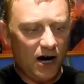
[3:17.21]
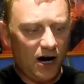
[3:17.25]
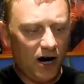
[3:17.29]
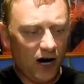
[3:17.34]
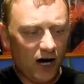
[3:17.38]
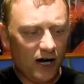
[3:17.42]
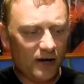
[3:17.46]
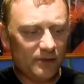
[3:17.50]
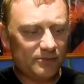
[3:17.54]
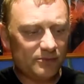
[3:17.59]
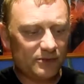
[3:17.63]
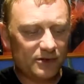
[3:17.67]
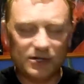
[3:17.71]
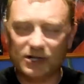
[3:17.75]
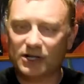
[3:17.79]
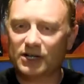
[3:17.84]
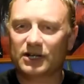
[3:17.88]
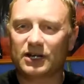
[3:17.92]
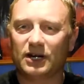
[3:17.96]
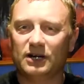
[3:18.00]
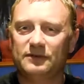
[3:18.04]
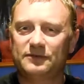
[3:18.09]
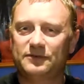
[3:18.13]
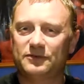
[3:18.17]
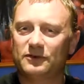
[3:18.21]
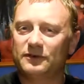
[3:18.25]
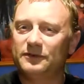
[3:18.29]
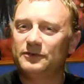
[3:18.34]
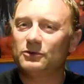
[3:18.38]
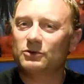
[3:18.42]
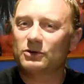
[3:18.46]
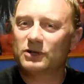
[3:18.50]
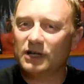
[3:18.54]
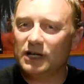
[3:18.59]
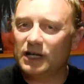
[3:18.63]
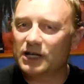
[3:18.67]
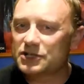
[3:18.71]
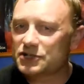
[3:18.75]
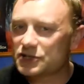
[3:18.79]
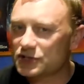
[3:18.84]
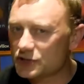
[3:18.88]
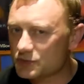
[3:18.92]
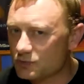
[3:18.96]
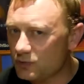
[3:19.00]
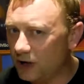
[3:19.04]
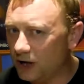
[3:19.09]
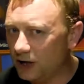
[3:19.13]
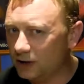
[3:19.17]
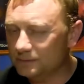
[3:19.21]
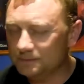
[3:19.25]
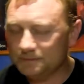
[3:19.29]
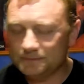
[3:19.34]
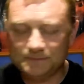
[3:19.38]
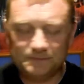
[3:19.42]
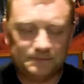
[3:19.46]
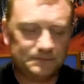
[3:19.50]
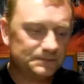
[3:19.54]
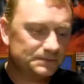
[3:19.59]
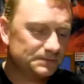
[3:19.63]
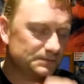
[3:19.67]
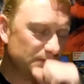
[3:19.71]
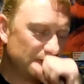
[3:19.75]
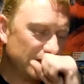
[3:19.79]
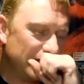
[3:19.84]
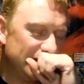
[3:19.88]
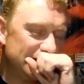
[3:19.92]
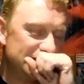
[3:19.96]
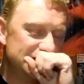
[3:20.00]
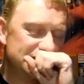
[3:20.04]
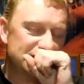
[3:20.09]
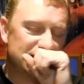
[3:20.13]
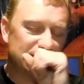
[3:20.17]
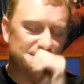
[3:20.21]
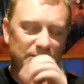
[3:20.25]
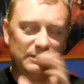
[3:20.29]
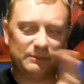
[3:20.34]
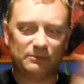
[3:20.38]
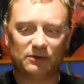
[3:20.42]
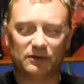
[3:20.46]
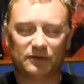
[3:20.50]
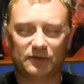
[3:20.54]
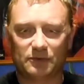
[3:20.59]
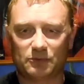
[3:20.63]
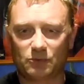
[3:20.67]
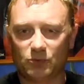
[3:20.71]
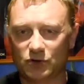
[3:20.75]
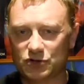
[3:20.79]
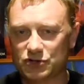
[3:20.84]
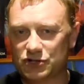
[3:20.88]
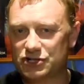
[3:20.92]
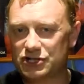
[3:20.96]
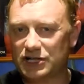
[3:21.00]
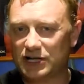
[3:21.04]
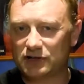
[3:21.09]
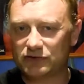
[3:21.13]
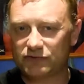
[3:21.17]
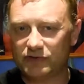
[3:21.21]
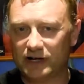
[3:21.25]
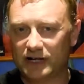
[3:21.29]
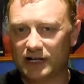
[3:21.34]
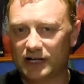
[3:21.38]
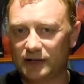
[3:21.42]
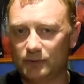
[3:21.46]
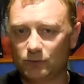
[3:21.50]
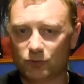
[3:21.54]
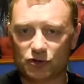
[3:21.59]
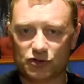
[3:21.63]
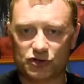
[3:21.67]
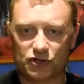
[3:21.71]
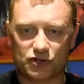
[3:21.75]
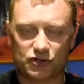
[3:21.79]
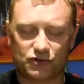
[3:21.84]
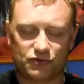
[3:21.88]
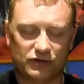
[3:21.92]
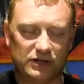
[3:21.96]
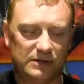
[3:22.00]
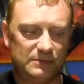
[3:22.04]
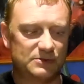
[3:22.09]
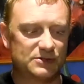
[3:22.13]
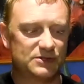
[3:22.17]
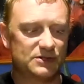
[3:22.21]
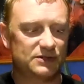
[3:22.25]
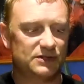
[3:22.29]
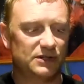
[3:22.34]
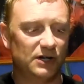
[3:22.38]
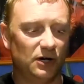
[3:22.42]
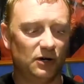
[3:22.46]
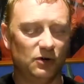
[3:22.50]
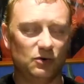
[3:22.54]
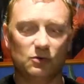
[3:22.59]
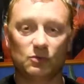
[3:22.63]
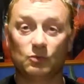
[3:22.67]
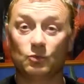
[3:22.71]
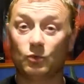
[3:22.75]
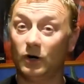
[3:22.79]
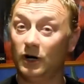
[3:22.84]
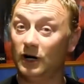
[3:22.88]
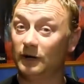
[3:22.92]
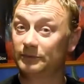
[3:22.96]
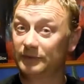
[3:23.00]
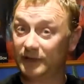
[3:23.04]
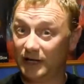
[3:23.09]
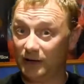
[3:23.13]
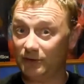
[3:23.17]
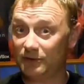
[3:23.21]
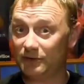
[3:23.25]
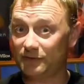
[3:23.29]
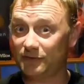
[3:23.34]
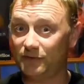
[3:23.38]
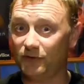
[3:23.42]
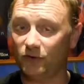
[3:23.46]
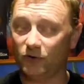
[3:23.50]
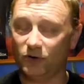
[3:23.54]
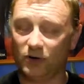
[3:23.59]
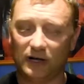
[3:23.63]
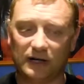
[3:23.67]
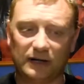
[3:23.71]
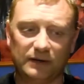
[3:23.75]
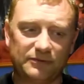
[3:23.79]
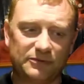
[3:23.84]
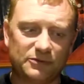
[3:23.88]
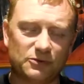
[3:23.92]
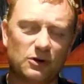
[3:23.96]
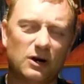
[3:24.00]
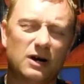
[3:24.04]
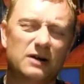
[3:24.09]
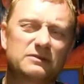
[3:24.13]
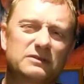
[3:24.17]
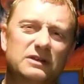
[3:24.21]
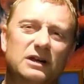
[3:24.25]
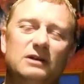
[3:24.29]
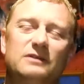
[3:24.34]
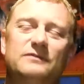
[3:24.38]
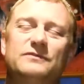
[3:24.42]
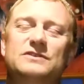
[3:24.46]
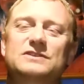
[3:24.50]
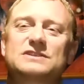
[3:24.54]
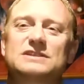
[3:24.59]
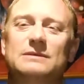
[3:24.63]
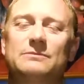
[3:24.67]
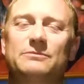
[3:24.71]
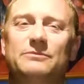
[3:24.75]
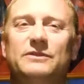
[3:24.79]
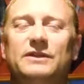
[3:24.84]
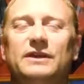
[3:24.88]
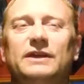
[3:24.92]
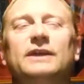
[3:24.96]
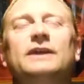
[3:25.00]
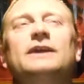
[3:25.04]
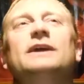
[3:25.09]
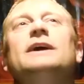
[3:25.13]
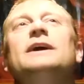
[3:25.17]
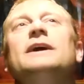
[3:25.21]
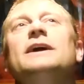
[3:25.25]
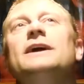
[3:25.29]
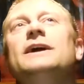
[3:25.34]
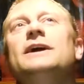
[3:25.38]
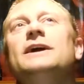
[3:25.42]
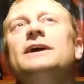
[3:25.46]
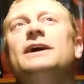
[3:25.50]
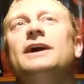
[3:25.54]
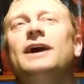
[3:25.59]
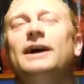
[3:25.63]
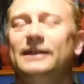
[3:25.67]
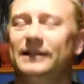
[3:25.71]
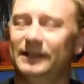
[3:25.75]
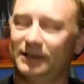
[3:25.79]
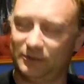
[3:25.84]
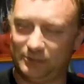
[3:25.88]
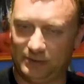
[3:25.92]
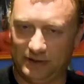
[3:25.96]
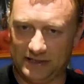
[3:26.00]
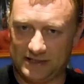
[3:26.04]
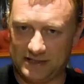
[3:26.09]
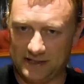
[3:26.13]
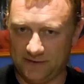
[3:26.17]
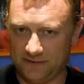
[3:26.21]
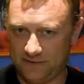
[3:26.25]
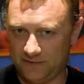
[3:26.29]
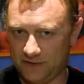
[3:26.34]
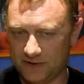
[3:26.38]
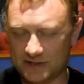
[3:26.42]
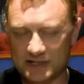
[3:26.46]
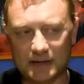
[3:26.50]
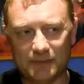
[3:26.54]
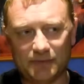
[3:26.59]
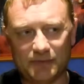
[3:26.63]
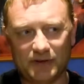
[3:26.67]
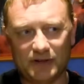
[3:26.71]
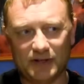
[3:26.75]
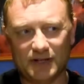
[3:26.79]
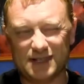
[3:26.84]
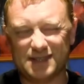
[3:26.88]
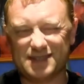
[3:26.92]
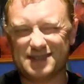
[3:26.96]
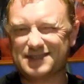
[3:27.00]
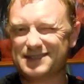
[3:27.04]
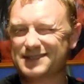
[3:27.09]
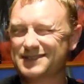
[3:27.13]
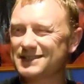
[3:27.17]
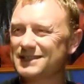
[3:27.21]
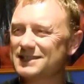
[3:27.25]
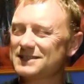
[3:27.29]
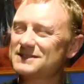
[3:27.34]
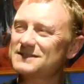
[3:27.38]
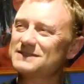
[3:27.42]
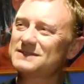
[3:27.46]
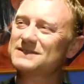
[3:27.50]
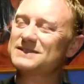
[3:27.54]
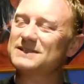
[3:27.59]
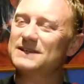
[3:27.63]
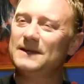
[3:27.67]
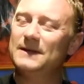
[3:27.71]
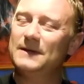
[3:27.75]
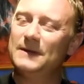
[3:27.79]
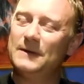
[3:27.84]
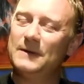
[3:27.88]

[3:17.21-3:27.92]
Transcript: I'm going to go for a full collection as well. And people that watch the channel regularly and watch the streams know what I'm going for, and I thought I'd go for something a little bit different, something that doesn't